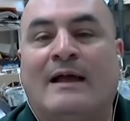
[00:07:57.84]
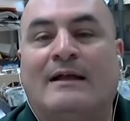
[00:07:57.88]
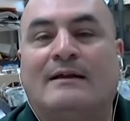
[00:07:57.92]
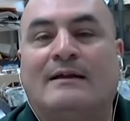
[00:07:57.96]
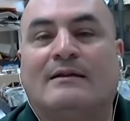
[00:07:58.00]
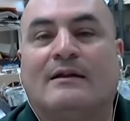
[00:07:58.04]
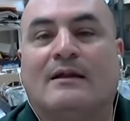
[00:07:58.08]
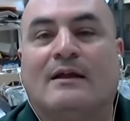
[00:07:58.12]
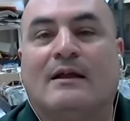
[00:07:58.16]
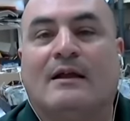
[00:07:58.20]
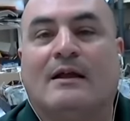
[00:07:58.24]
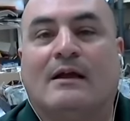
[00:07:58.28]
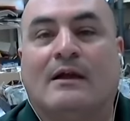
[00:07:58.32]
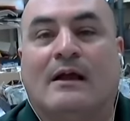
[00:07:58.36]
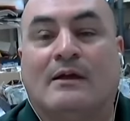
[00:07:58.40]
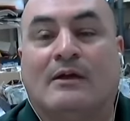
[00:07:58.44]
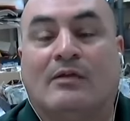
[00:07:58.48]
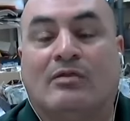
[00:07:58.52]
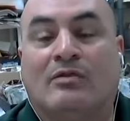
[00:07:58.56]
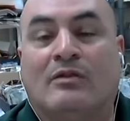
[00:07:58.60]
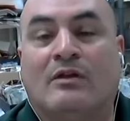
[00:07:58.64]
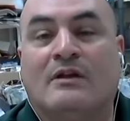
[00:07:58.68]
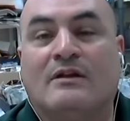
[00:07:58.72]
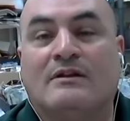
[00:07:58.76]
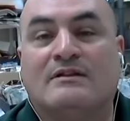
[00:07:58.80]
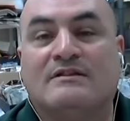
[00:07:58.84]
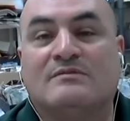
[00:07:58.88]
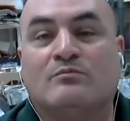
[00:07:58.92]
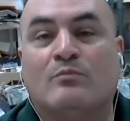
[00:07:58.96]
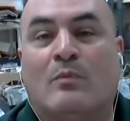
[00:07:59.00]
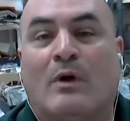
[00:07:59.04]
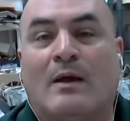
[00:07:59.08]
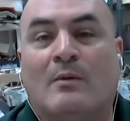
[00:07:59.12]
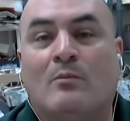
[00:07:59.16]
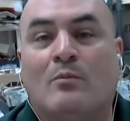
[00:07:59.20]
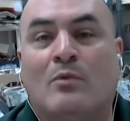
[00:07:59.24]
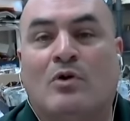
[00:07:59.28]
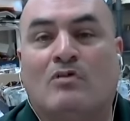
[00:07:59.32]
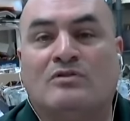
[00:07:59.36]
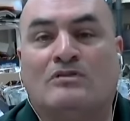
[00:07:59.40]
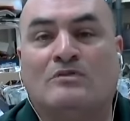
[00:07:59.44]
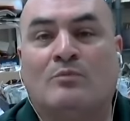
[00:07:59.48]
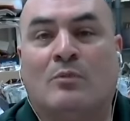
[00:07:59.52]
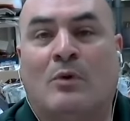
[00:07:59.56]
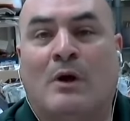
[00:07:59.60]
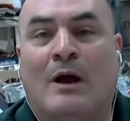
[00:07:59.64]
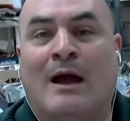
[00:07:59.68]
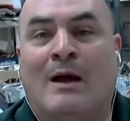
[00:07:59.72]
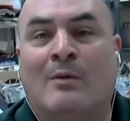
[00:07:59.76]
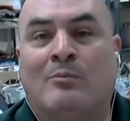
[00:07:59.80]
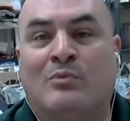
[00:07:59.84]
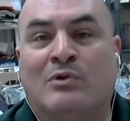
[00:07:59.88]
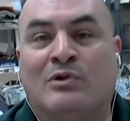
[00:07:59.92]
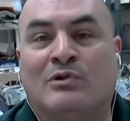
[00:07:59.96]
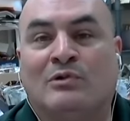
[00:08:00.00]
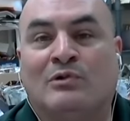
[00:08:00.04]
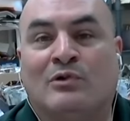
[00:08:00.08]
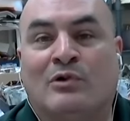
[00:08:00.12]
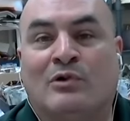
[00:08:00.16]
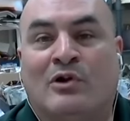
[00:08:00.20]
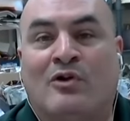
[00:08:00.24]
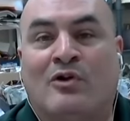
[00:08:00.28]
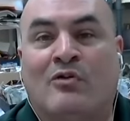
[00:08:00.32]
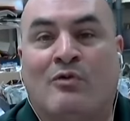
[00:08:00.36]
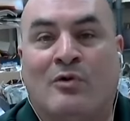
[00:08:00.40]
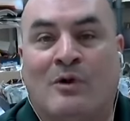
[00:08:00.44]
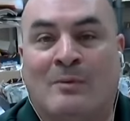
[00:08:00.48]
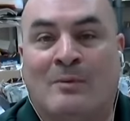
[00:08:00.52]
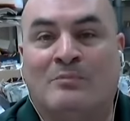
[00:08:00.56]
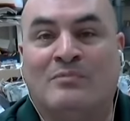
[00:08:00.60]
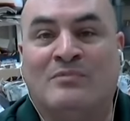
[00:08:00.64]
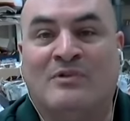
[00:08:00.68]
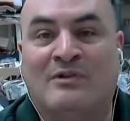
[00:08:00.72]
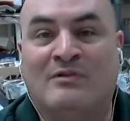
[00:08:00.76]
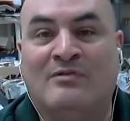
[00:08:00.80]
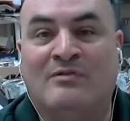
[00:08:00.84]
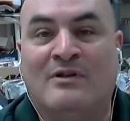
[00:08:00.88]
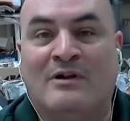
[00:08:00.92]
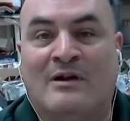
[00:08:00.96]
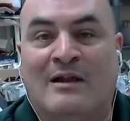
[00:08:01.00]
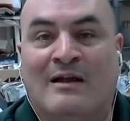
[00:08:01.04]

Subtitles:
supposedly this gigantic owl appears. And then